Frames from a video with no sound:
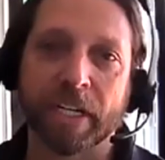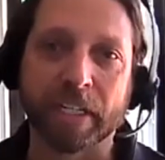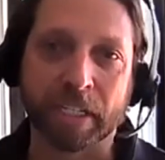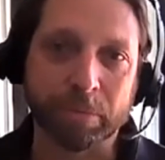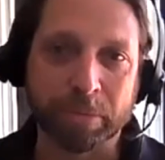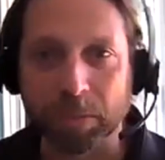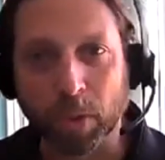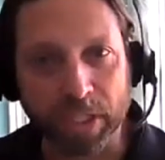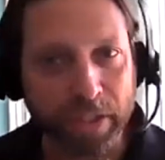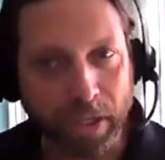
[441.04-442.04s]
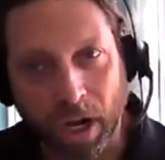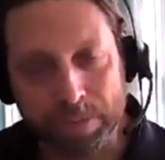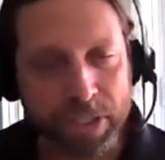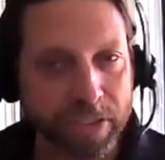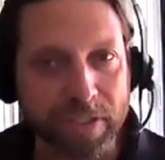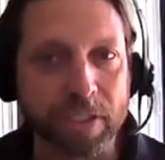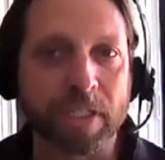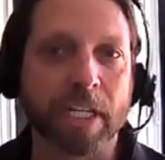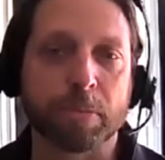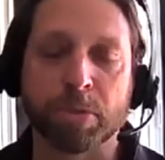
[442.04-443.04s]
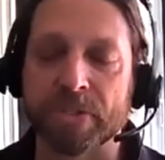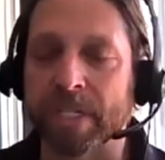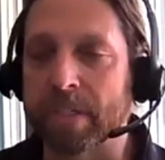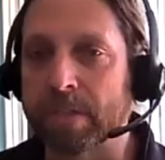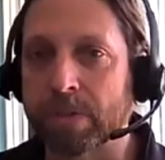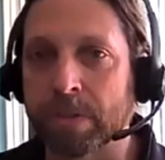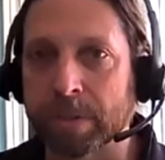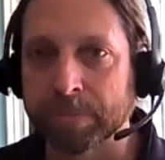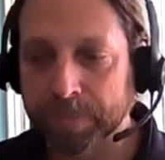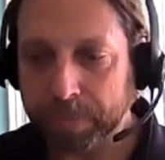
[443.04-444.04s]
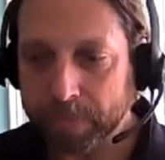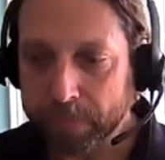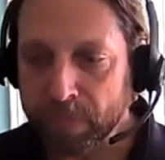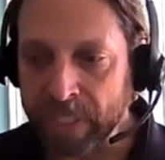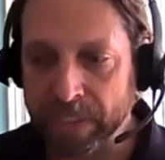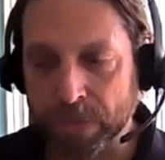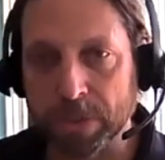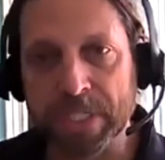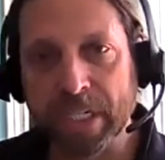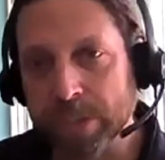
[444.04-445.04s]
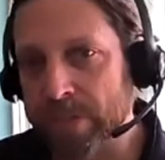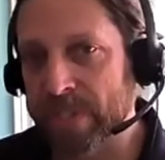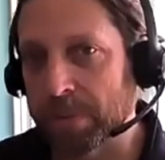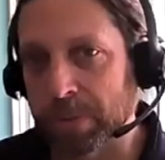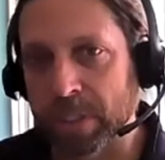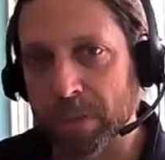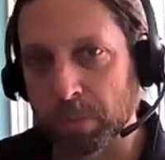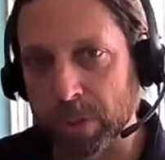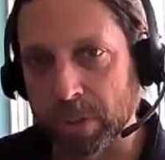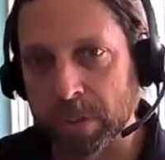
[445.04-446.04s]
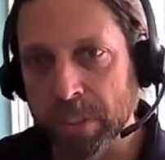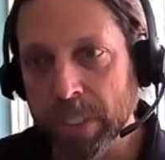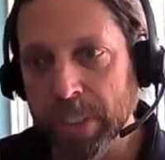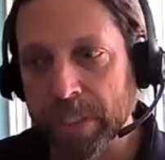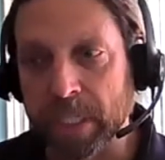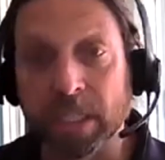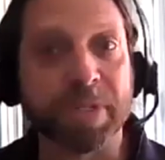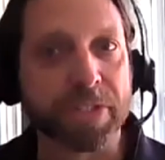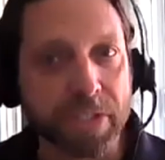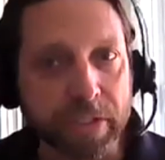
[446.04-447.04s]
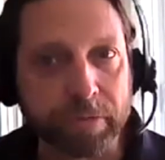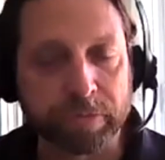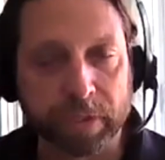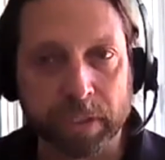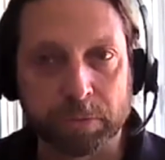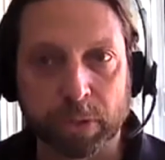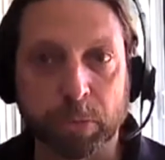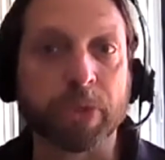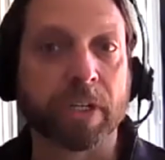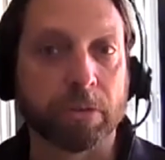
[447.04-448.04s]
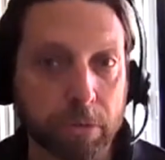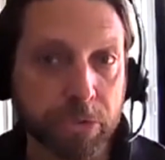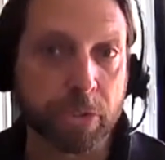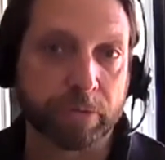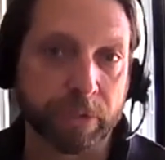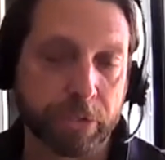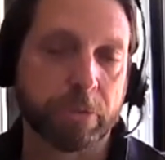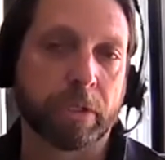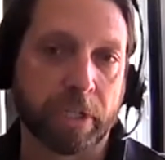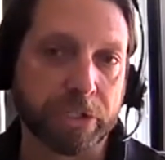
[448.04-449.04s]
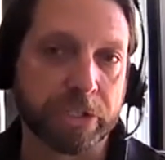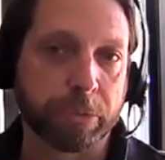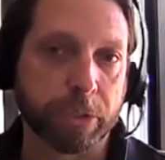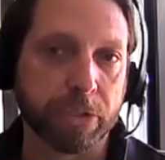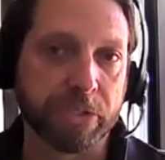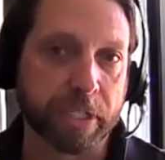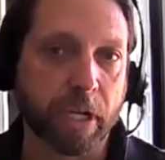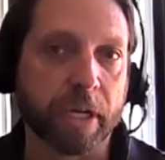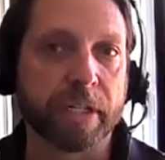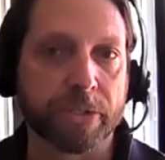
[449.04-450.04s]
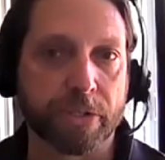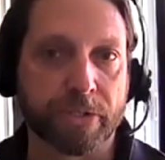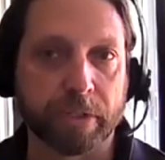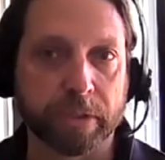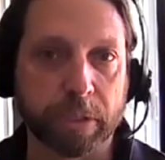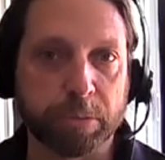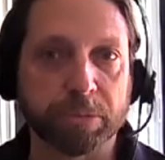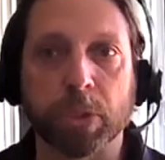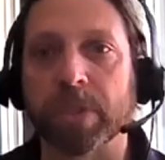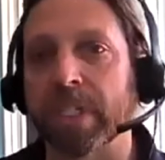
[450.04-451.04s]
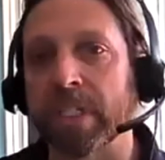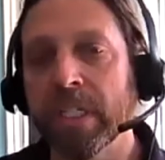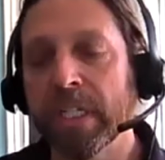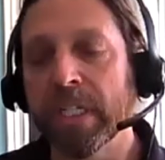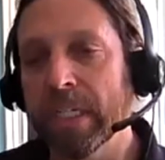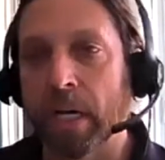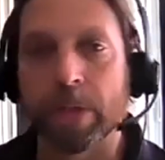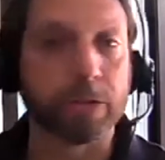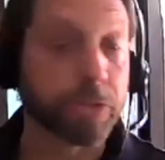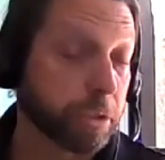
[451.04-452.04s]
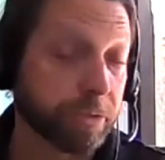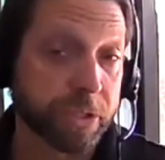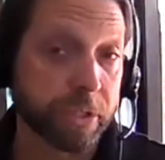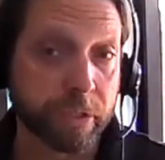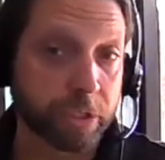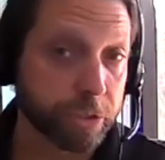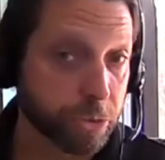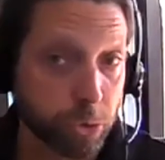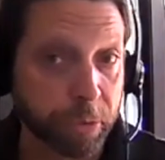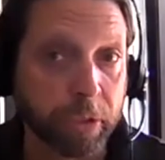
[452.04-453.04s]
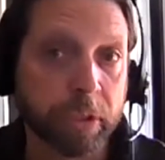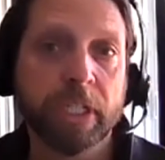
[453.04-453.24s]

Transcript: can be one of the options that gets presented to you. And so as an agency, we're in the business of promoting our own service to our customers and not necessarily promoting other services such as Uber.